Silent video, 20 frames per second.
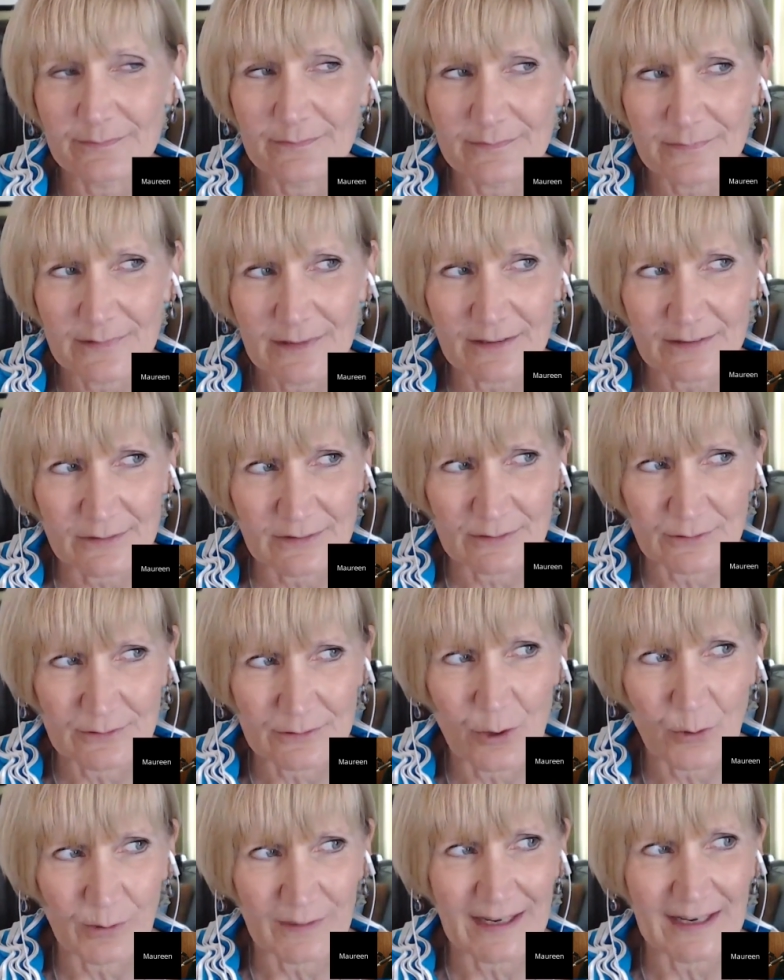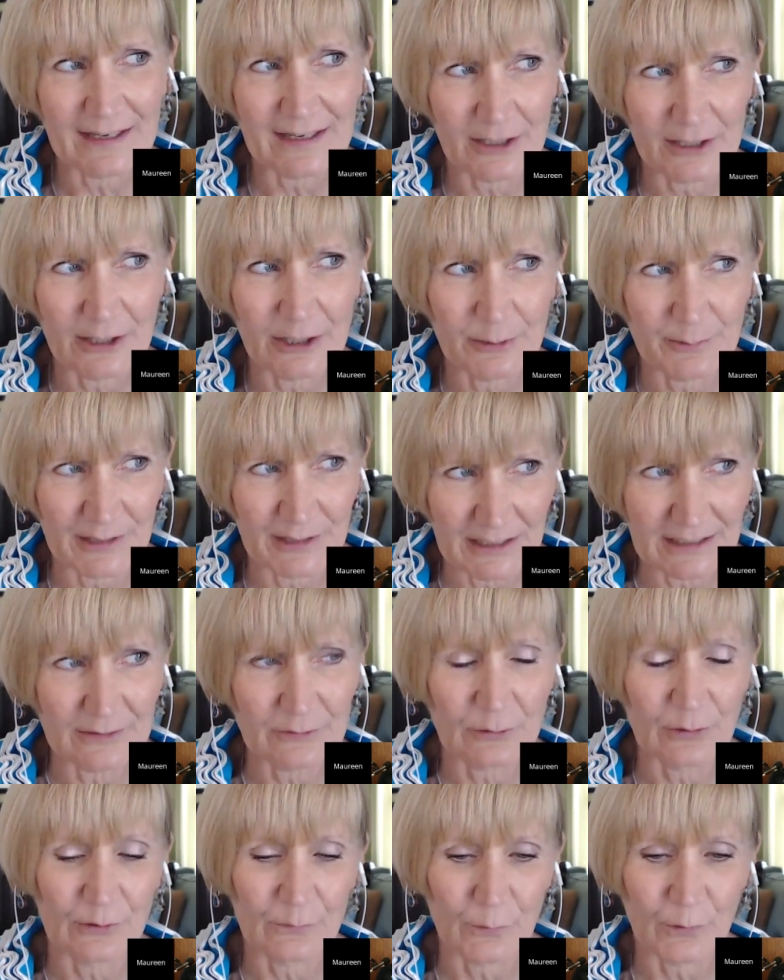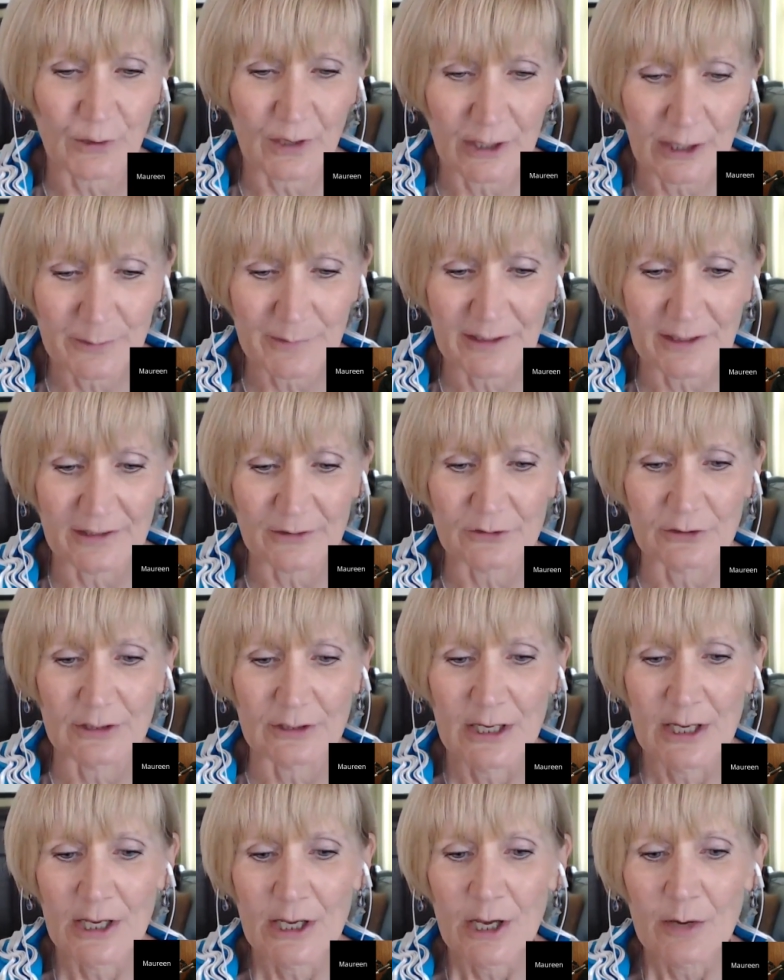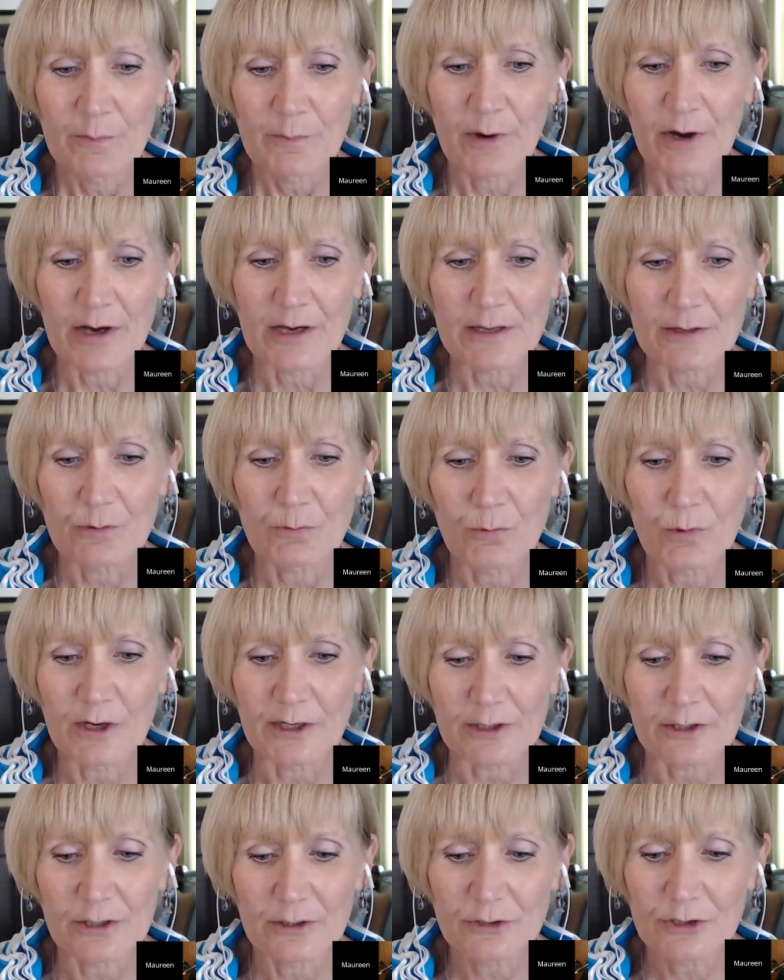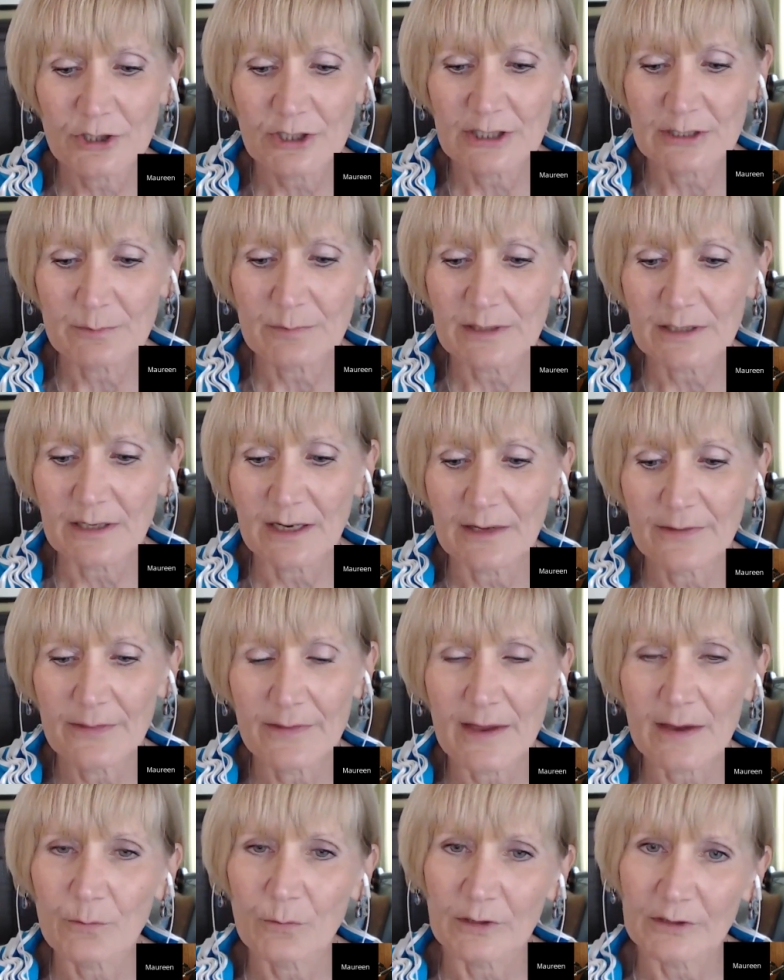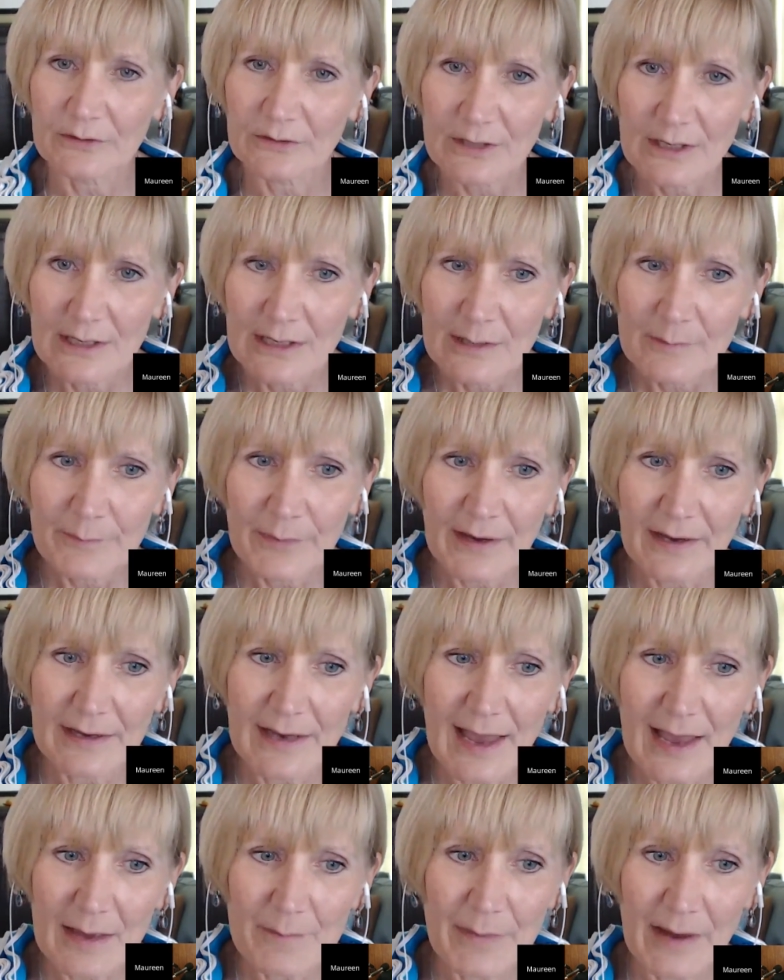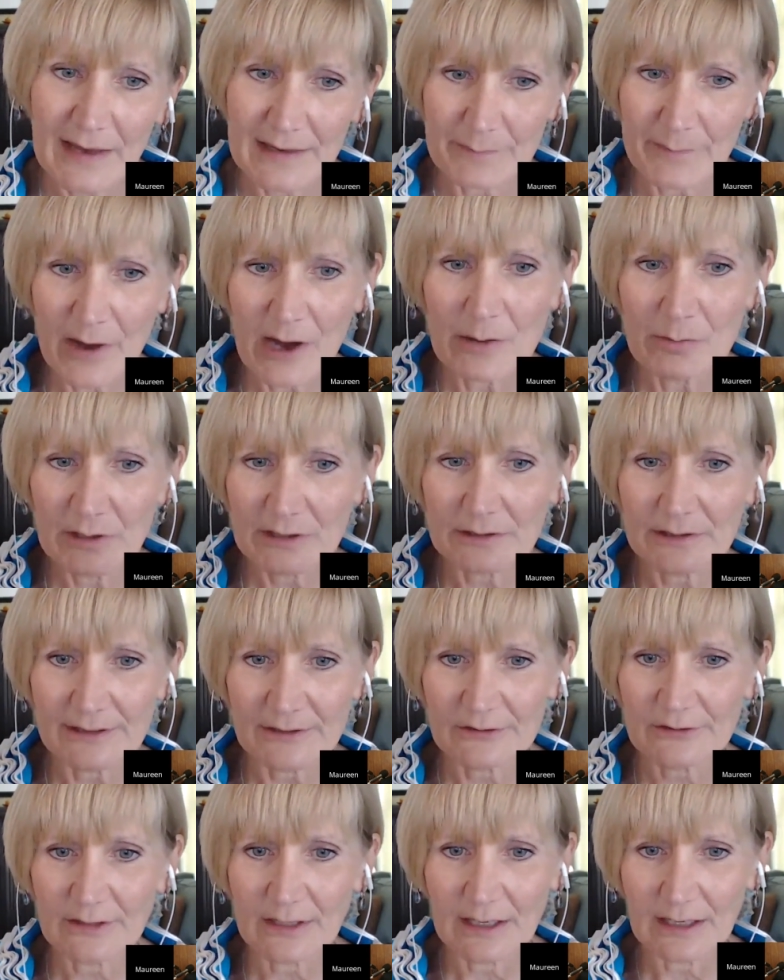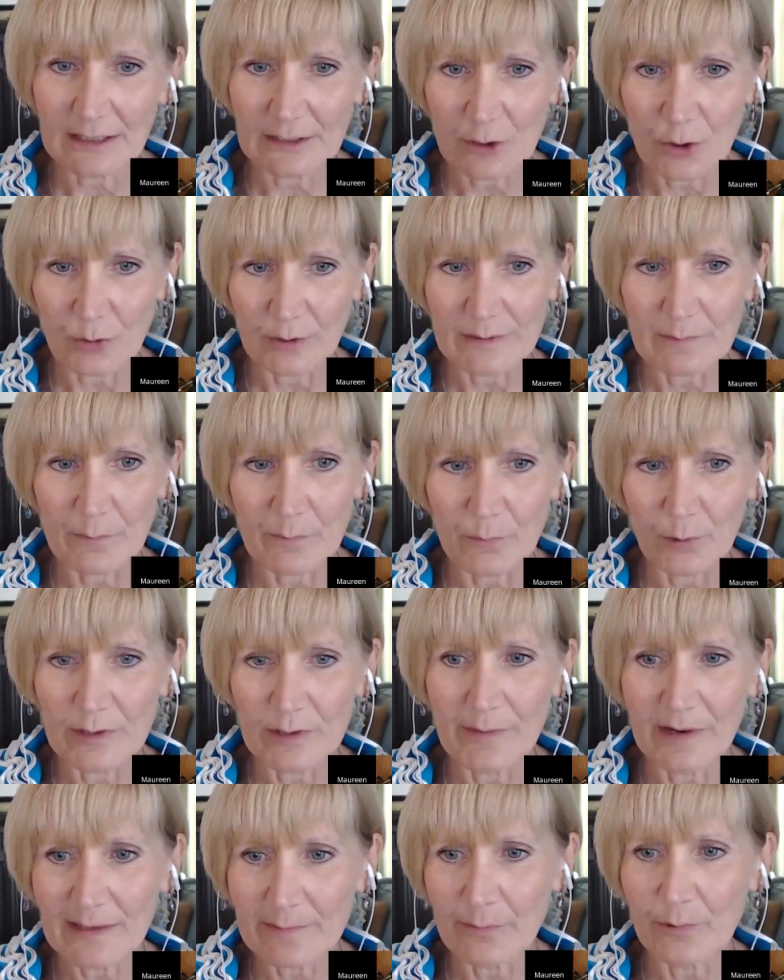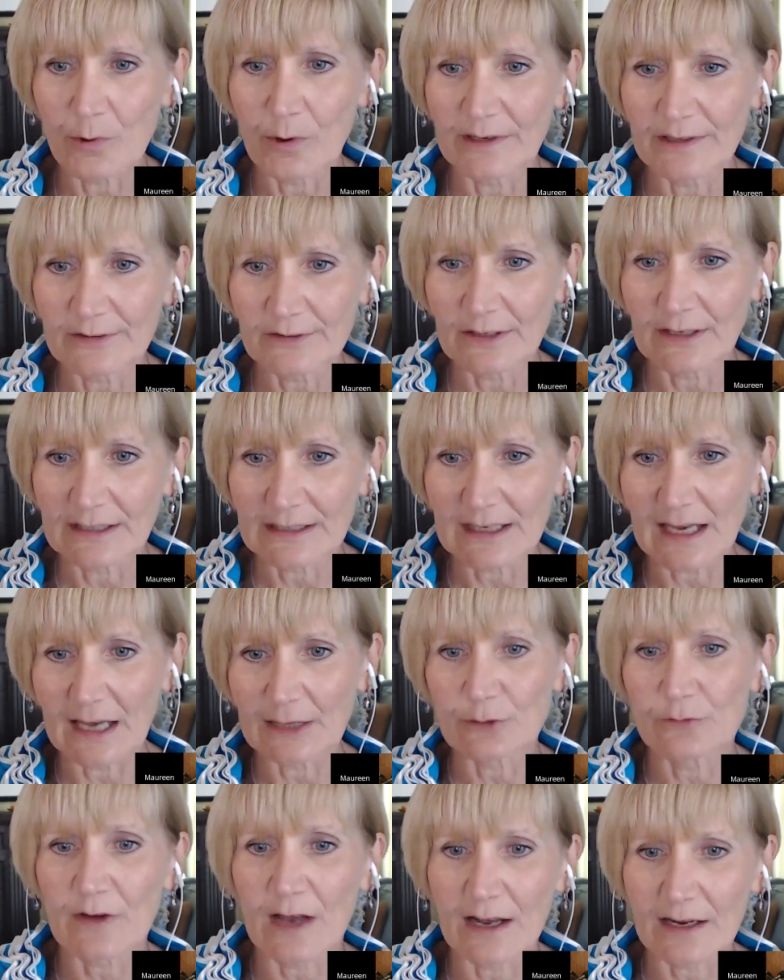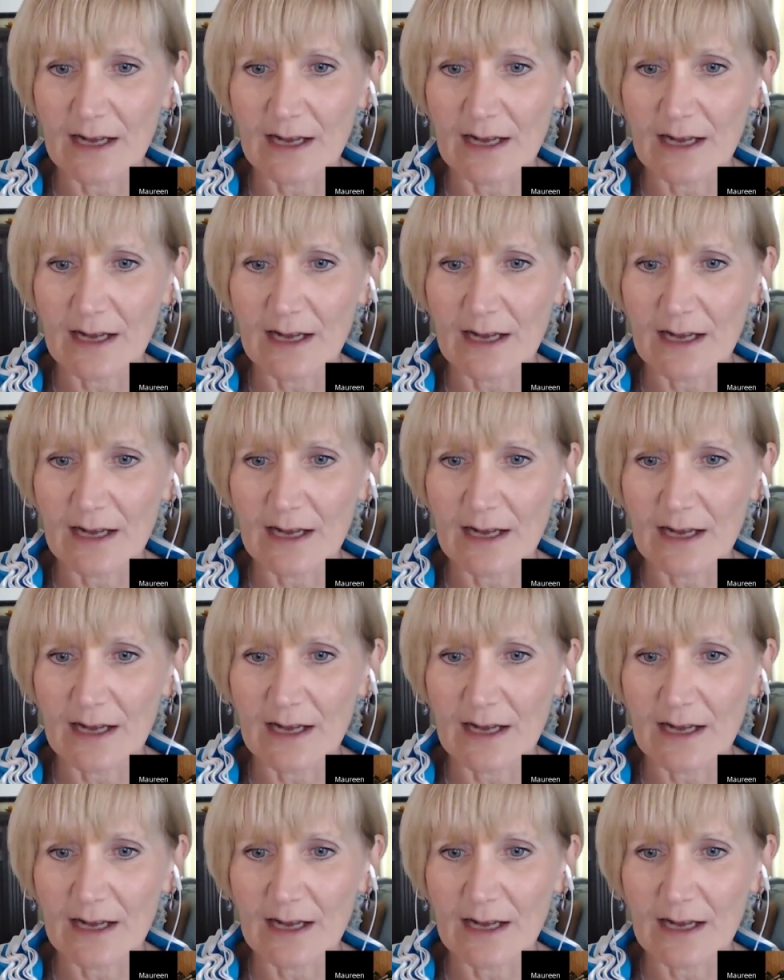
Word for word: yes, Nolan had harmony, and so therefore the harmonizer. But what Coach did beyond that was by by publicly saying, going boy by boy, and saying, "Yeah, you've got